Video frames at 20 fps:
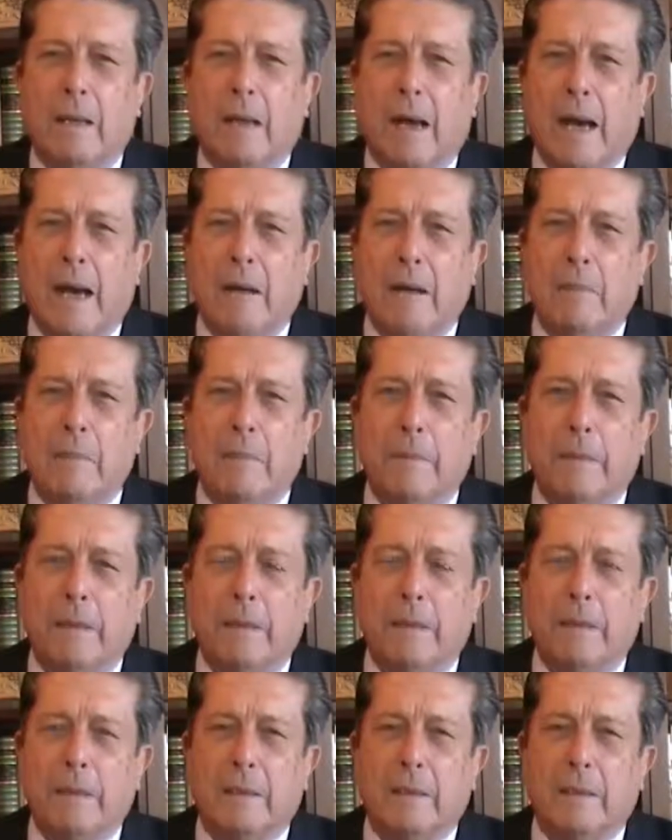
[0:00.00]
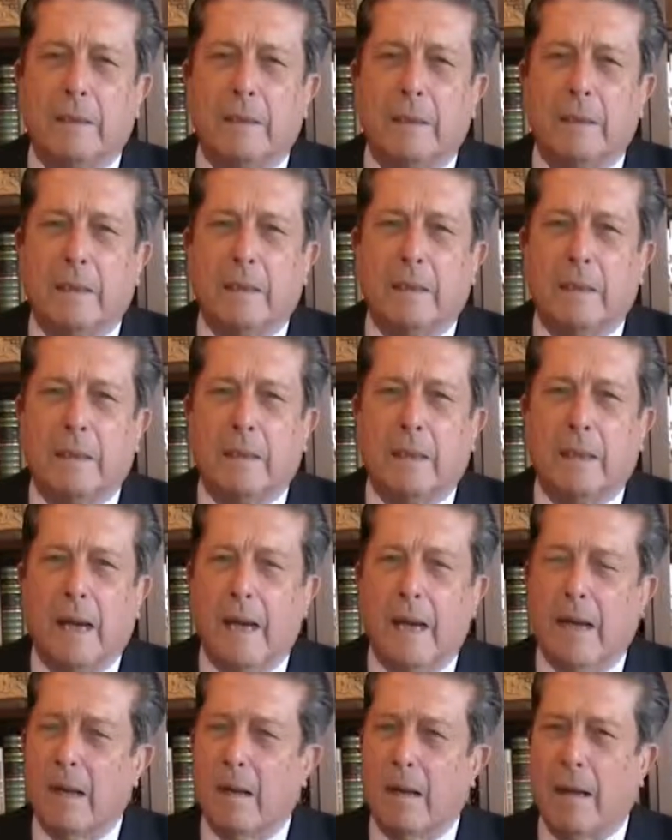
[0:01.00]
armament
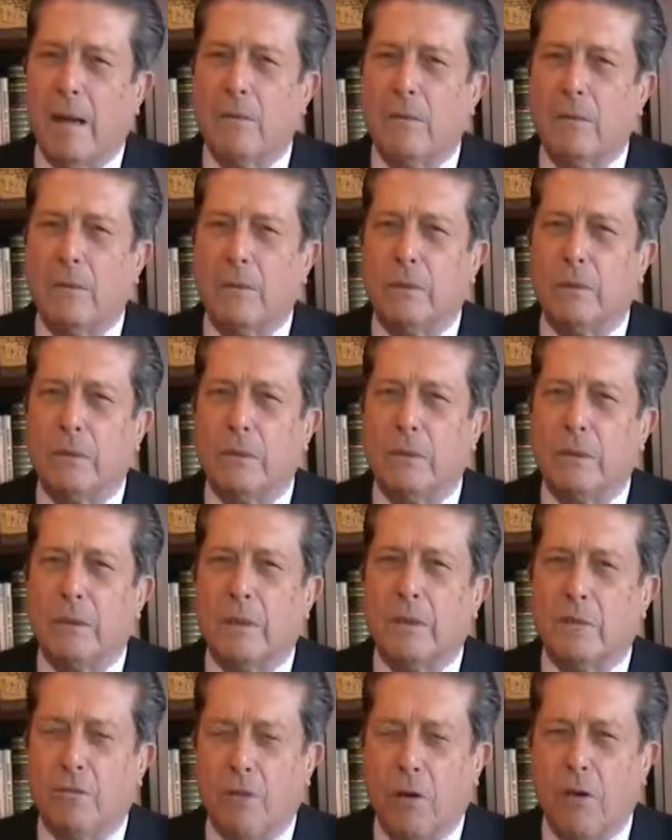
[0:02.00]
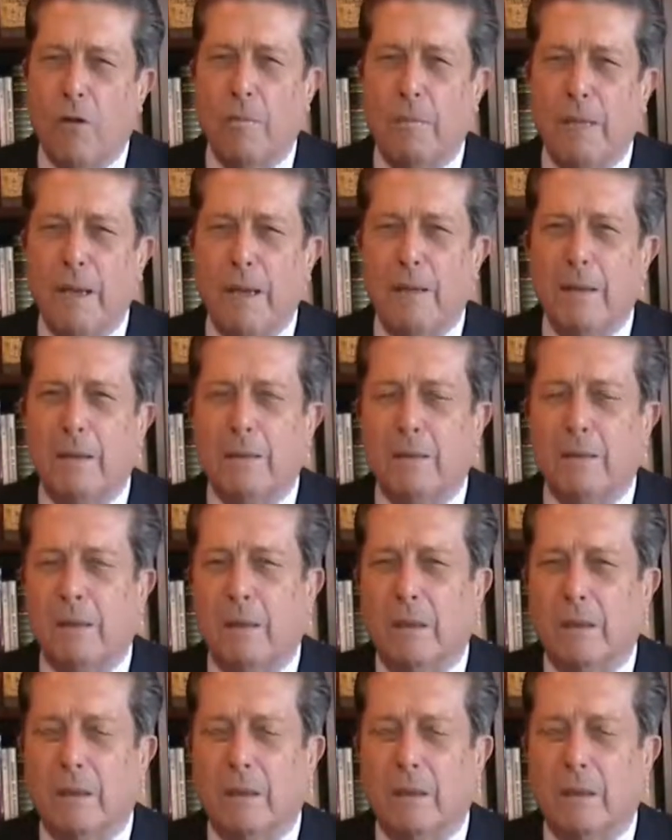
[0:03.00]
are around $4 billion.